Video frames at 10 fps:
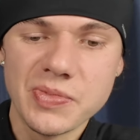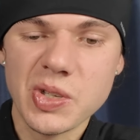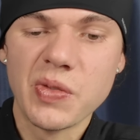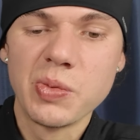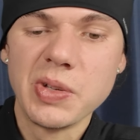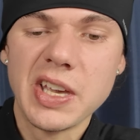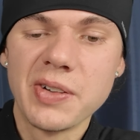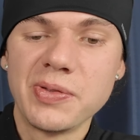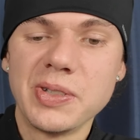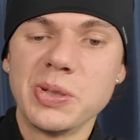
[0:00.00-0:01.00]
So you have to be
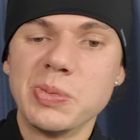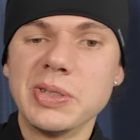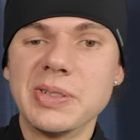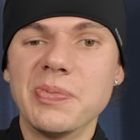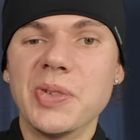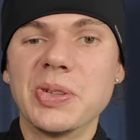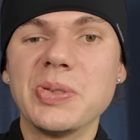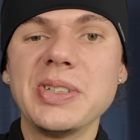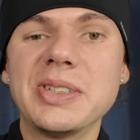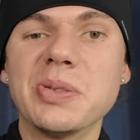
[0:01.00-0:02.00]
careful a little bit not
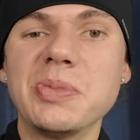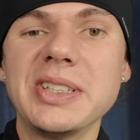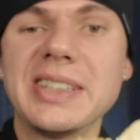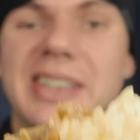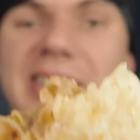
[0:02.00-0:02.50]
to eat your meat